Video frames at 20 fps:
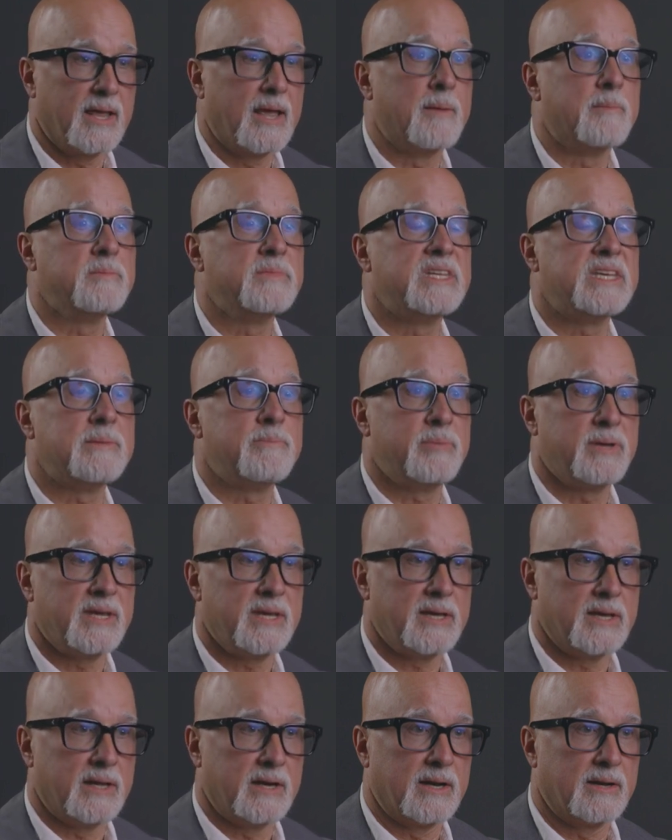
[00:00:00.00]
MDP
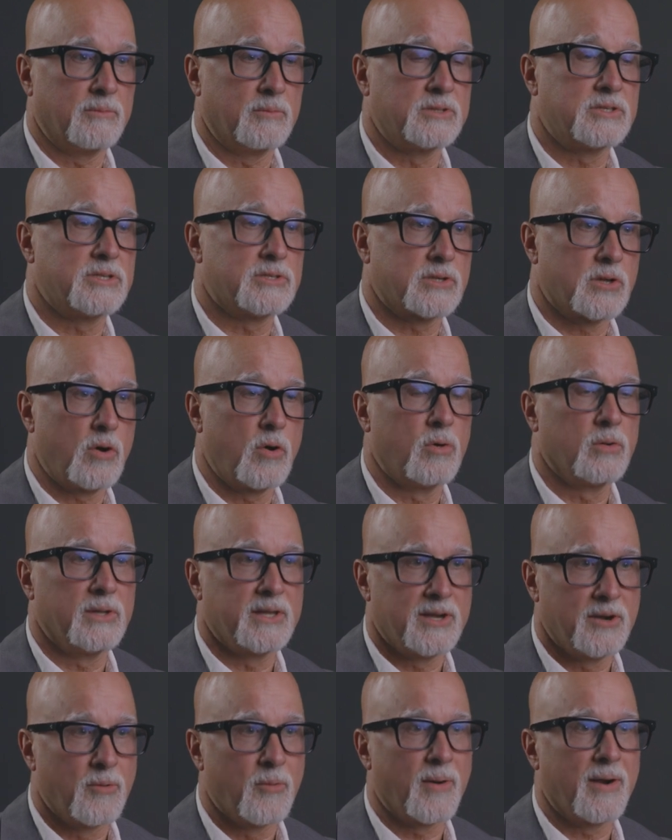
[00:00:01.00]
in it, which is the
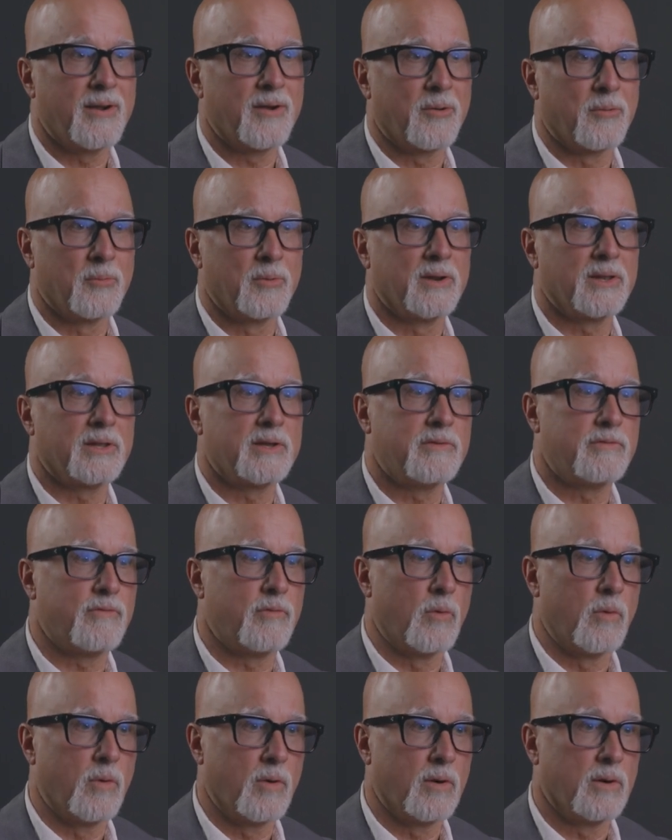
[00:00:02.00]
holy grail really
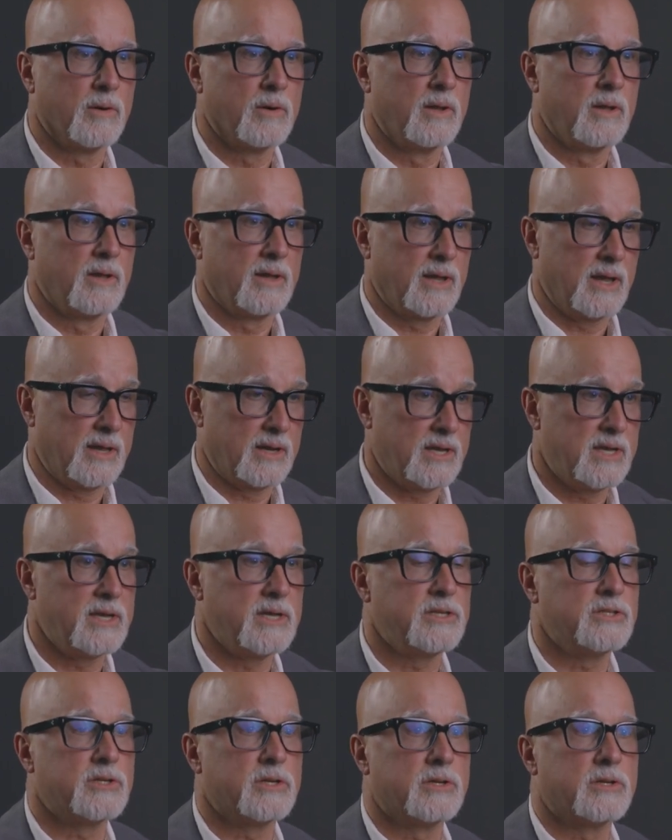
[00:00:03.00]
for
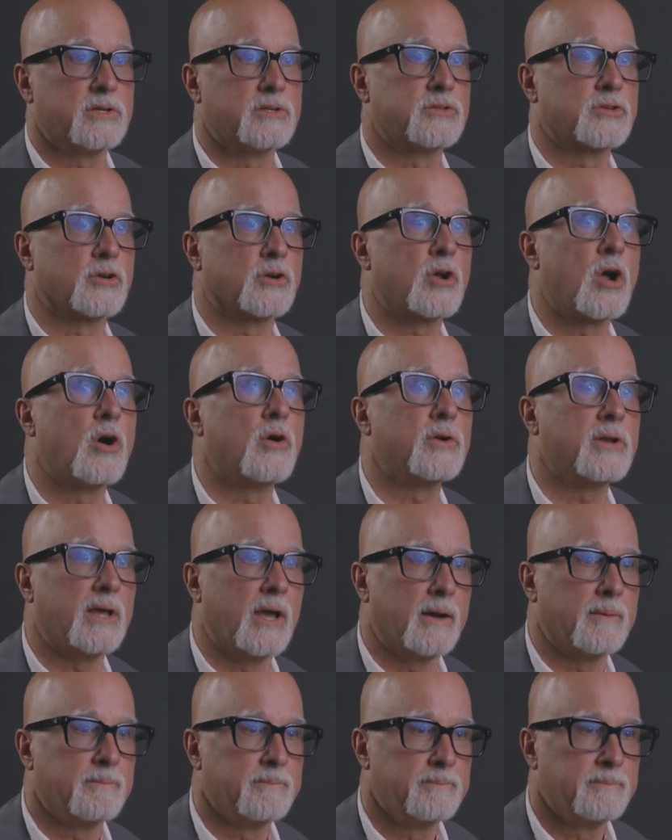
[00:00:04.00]
adhesion to
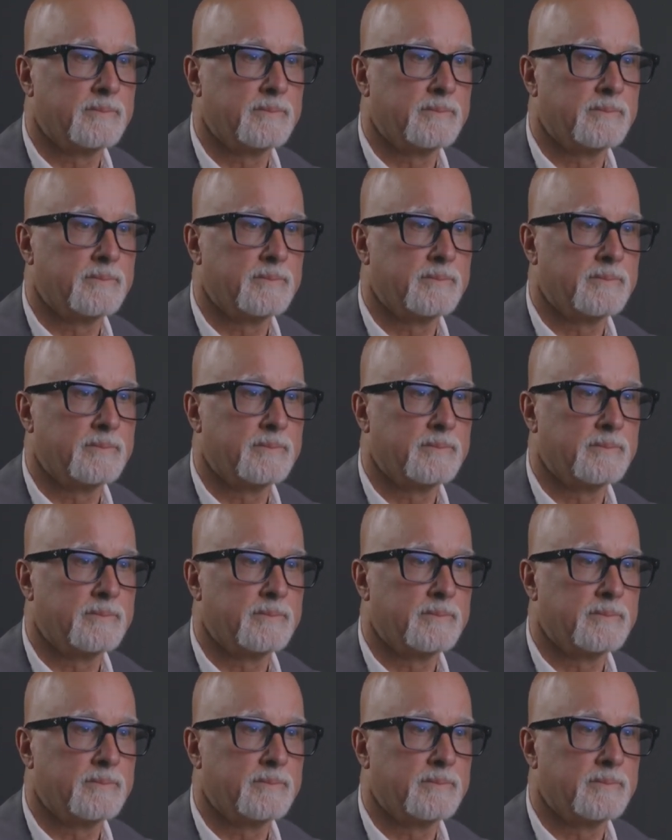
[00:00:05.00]
zirconia.